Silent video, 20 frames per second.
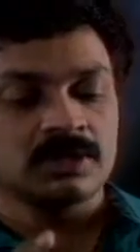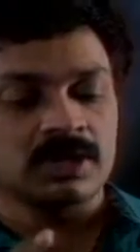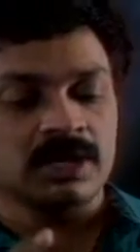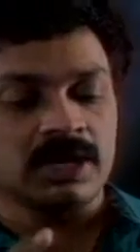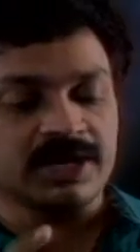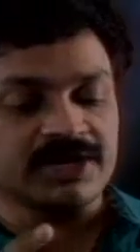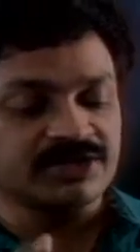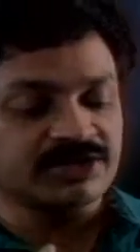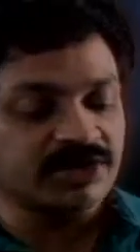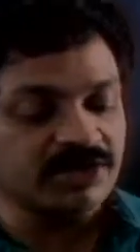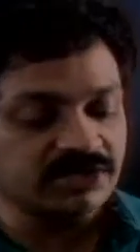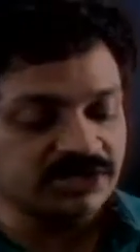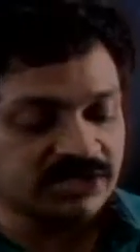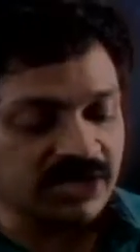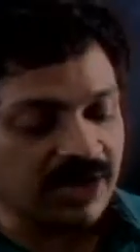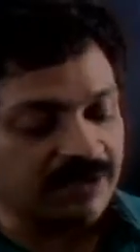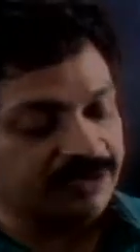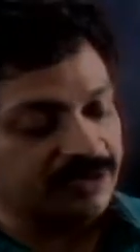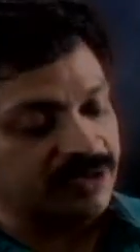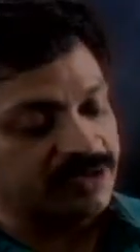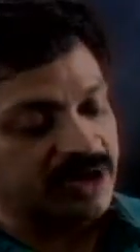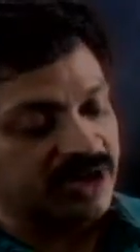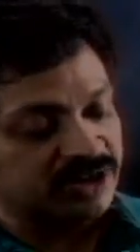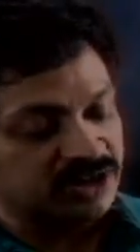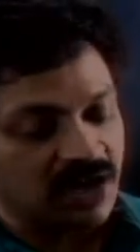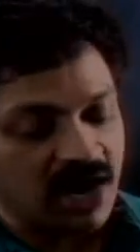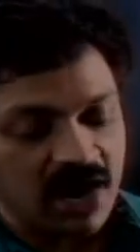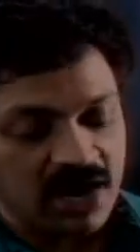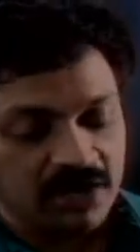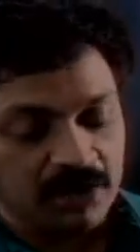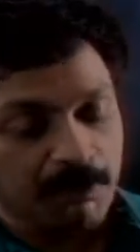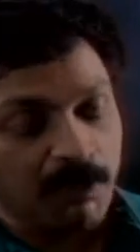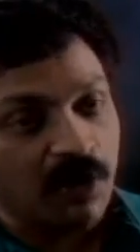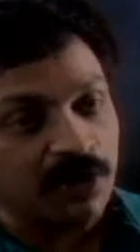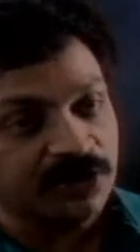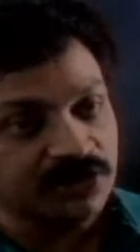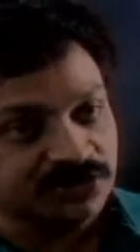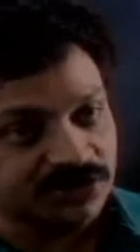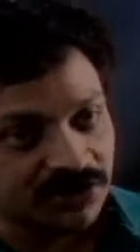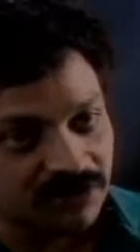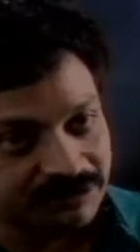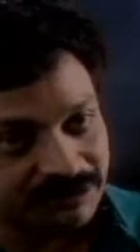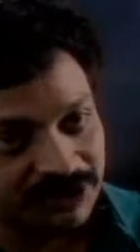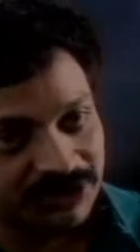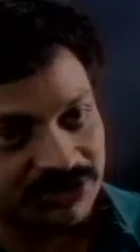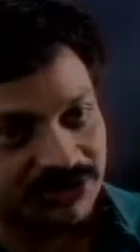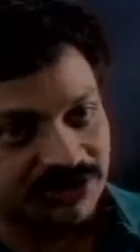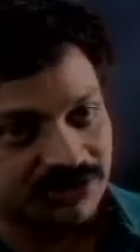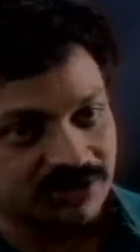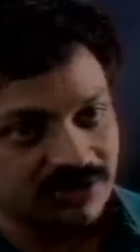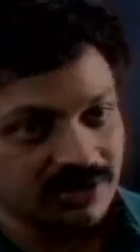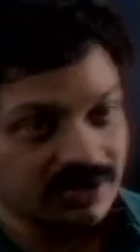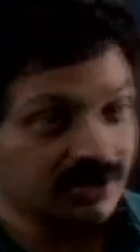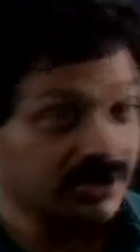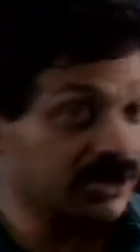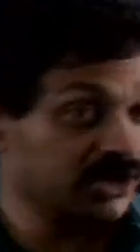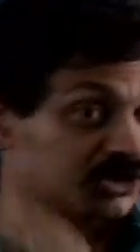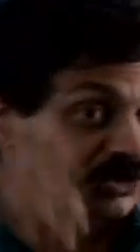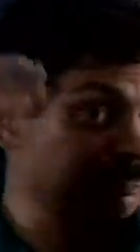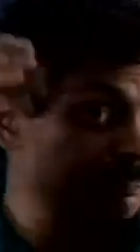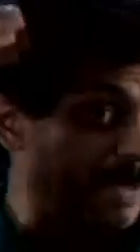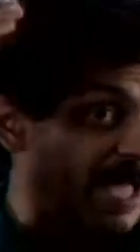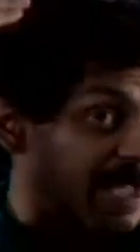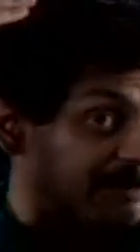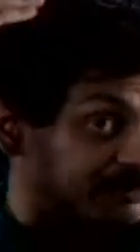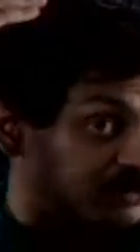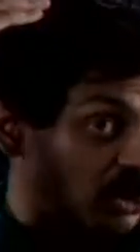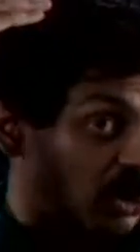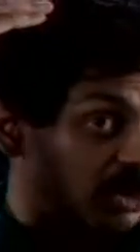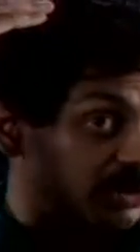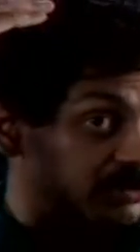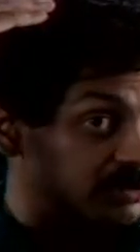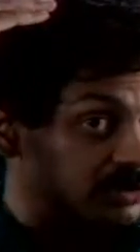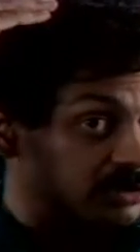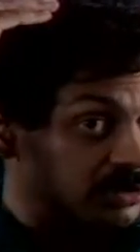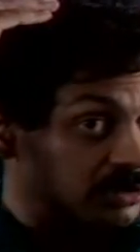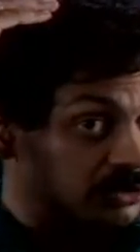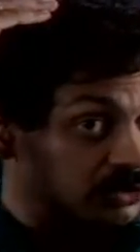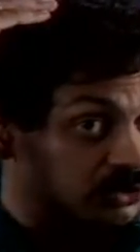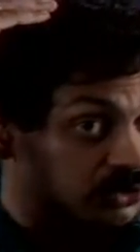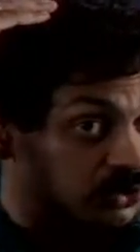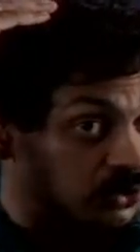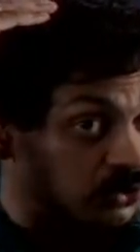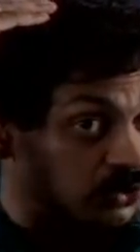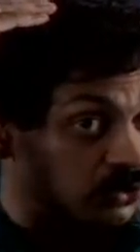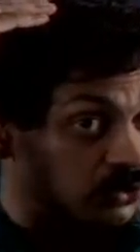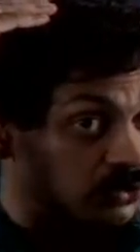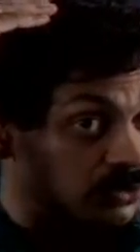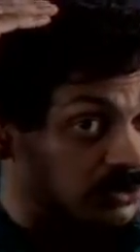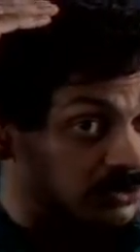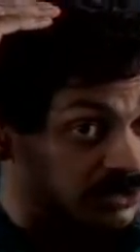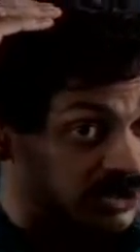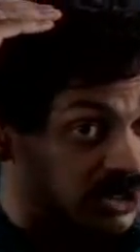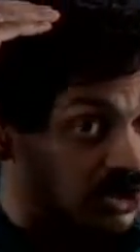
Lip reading: it turns out that the entire body surface is mapped on to the